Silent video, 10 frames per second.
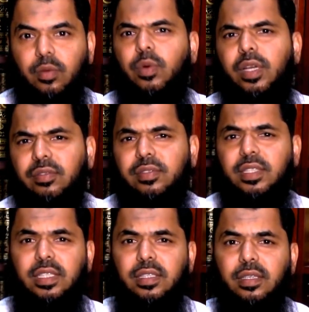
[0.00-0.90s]
One of
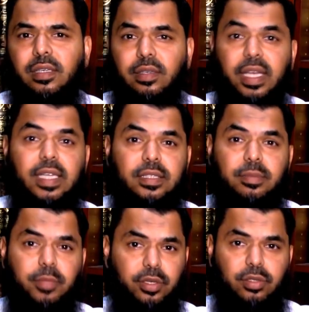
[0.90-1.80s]
the greatest
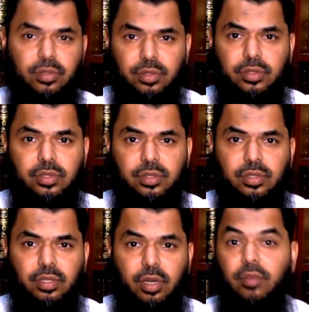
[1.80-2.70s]
miracles
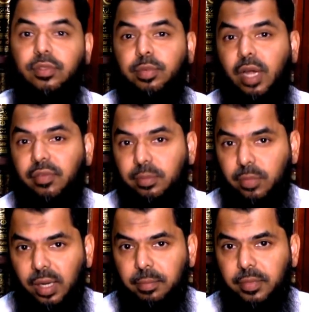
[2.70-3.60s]
of the Prophet
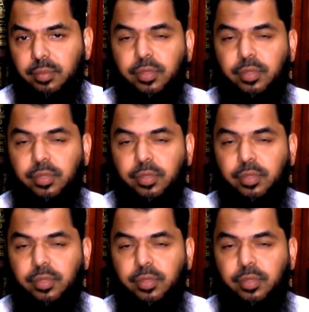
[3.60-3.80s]
Muhammad,